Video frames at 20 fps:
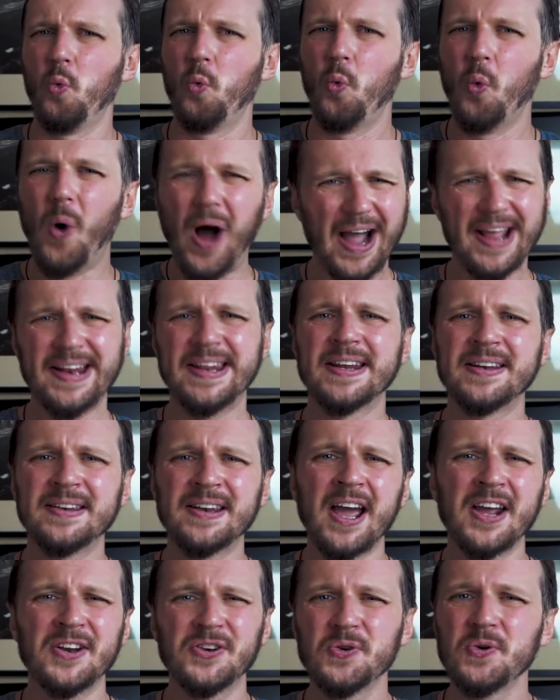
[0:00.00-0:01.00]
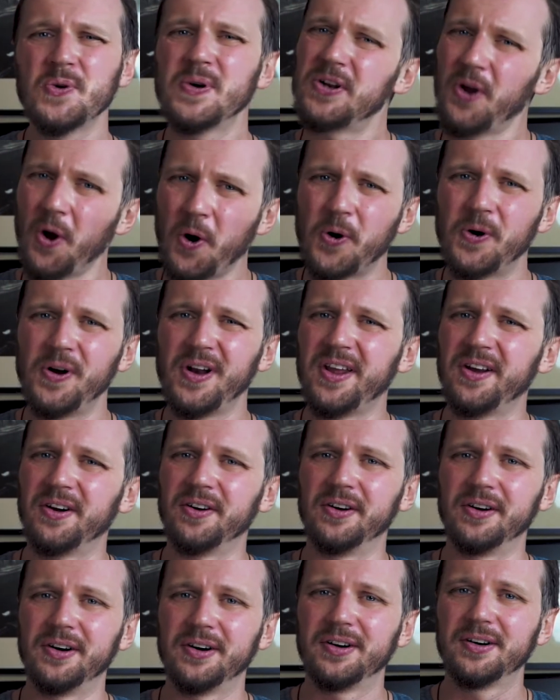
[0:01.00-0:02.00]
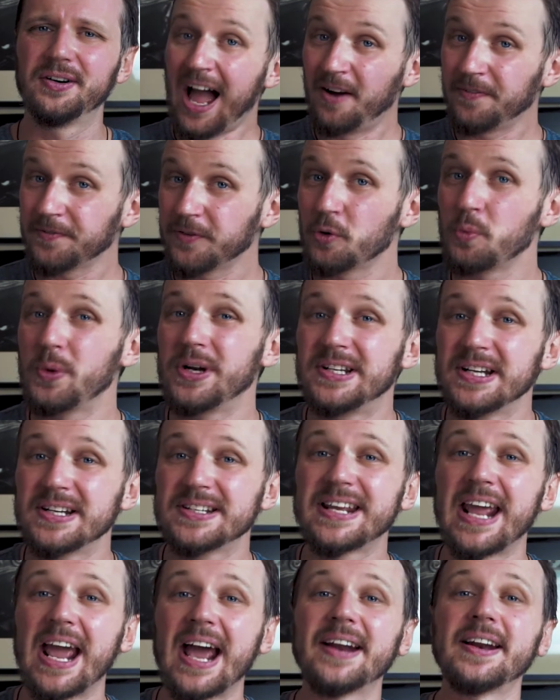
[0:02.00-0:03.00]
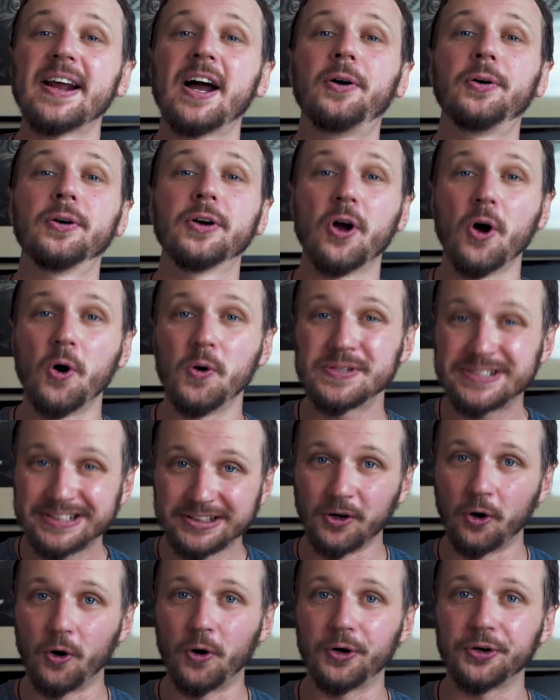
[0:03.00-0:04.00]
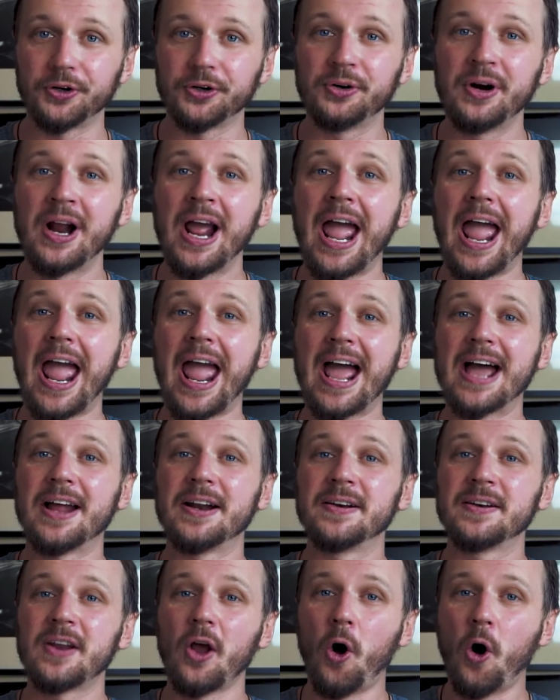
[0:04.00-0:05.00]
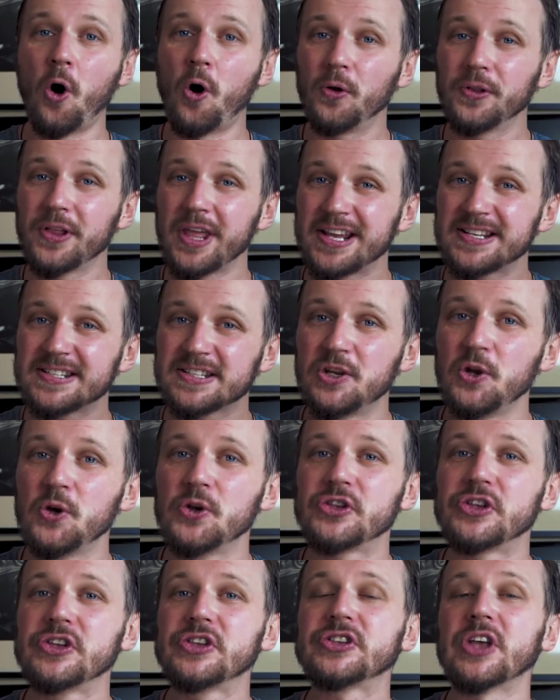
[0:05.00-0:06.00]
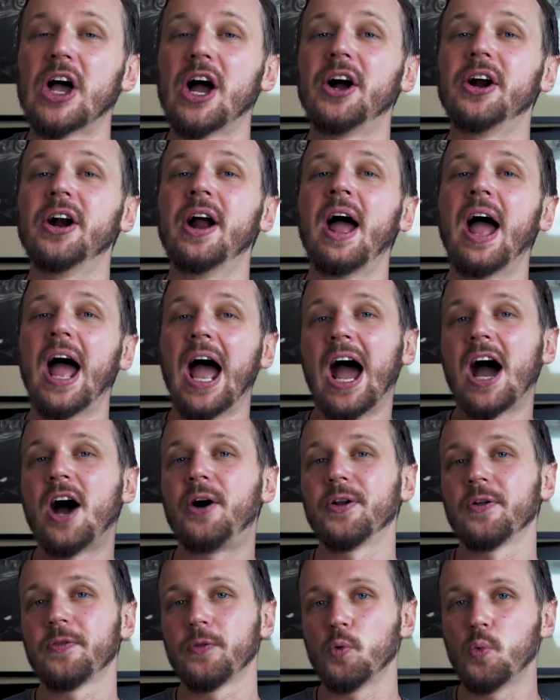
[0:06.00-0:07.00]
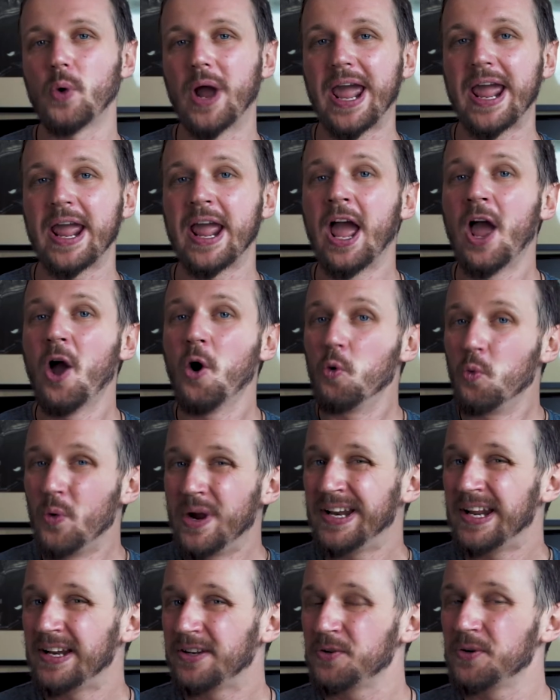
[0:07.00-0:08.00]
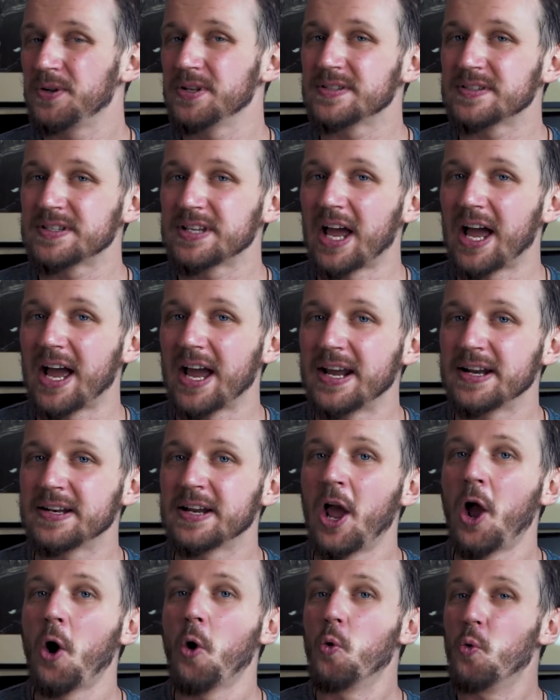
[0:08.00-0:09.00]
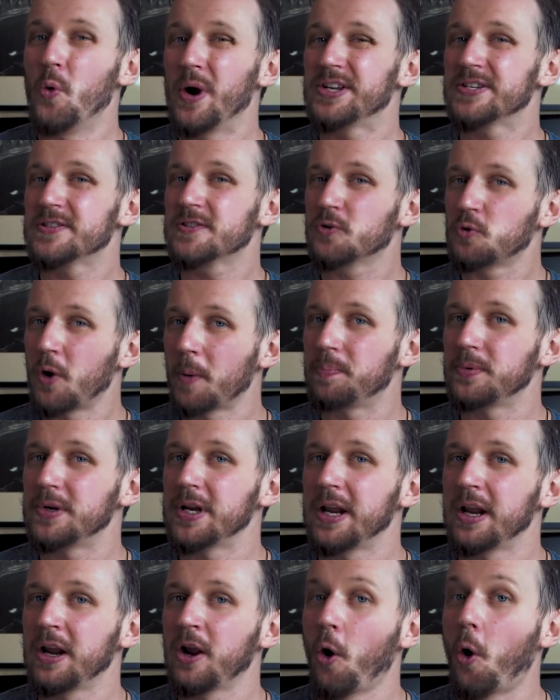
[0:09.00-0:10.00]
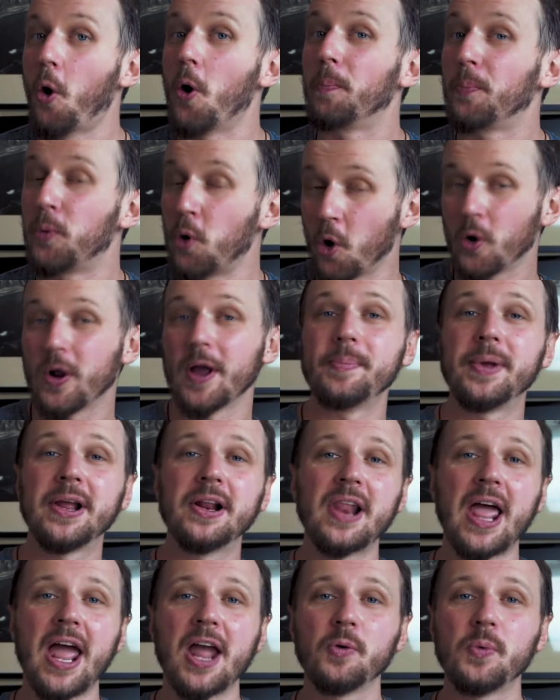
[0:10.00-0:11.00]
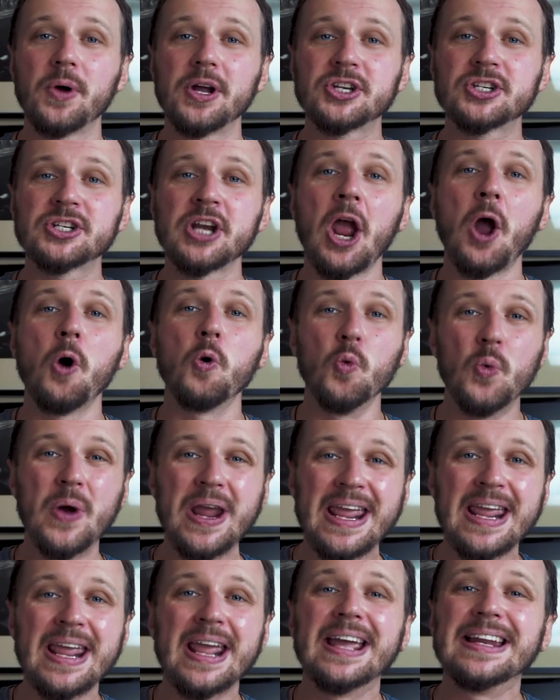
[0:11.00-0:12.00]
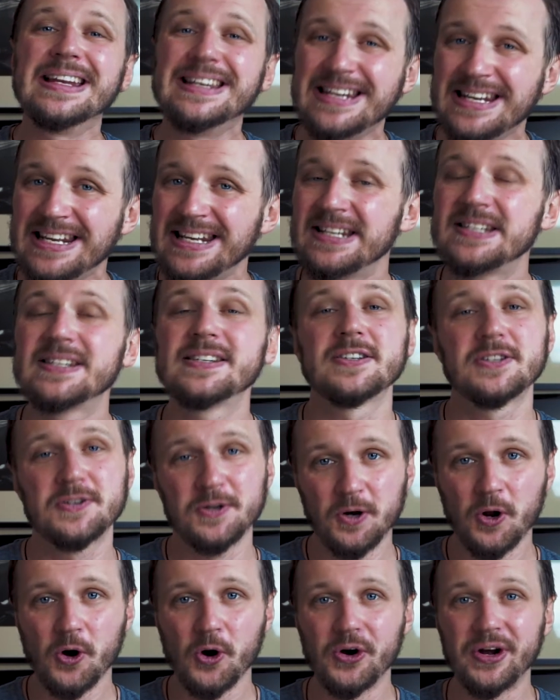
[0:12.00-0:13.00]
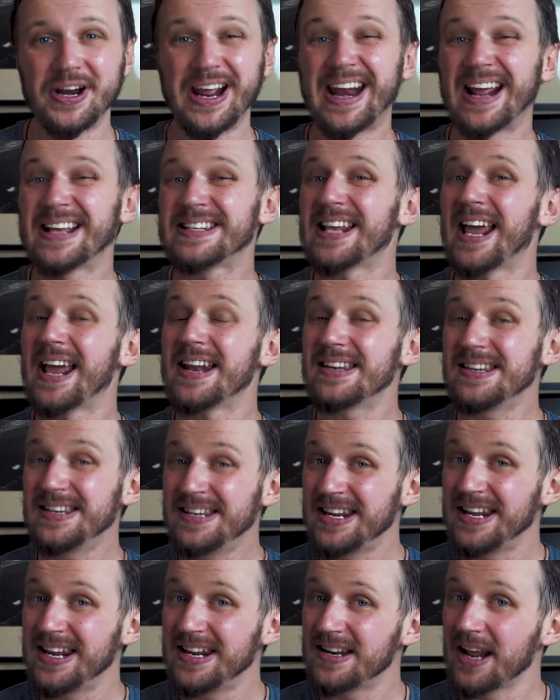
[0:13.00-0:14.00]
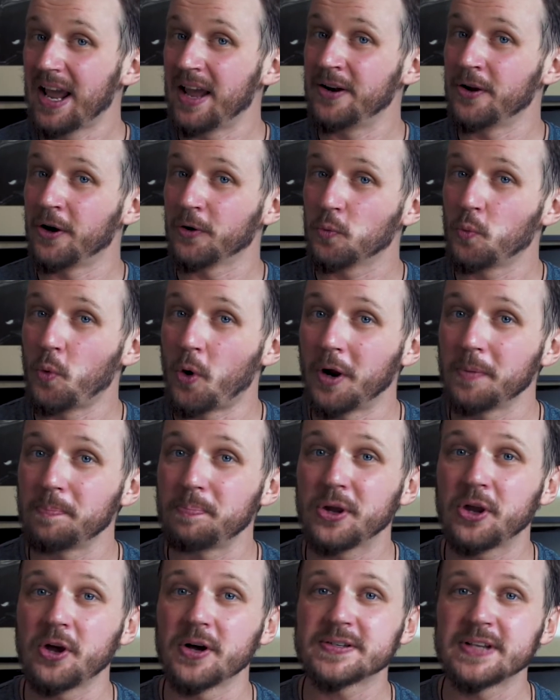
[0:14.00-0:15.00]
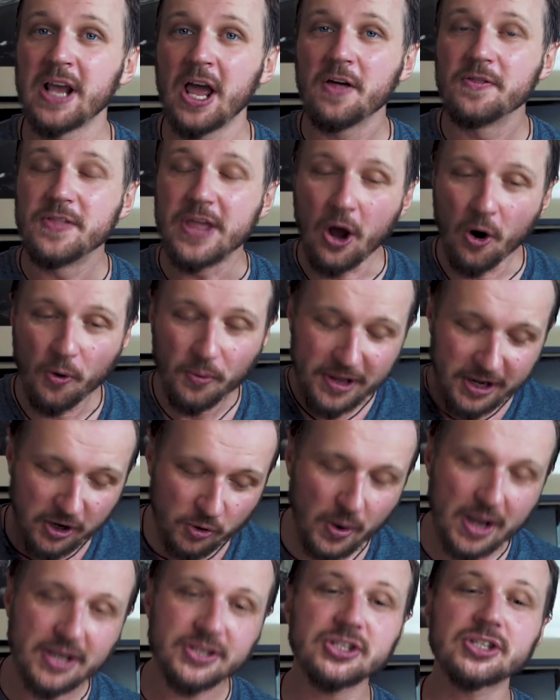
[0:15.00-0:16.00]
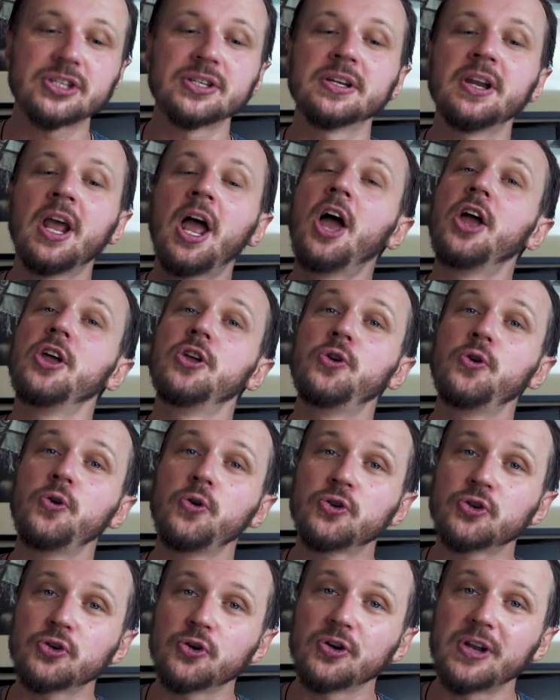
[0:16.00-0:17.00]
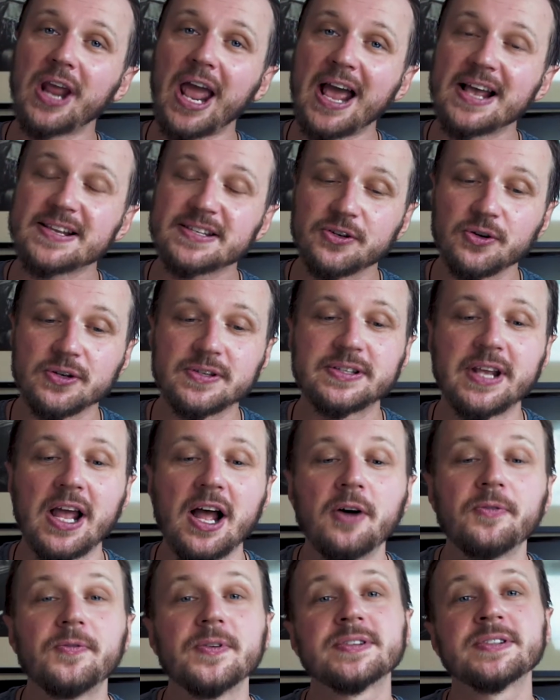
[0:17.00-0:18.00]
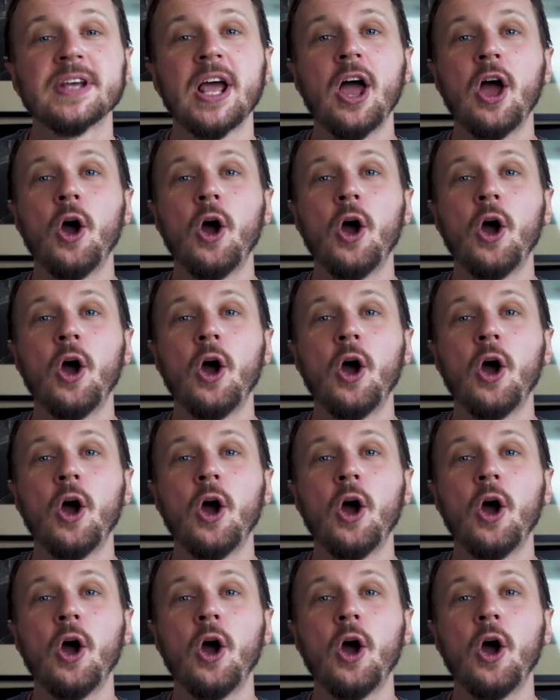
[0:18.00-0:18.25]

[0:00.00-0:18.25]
why didn't I do it earlier? After we did get our goals in order and all the excuses are out of the way, we need to decide which scripting or programming language we need to learn. And I said need and not want, because the only question you should ask yourself is,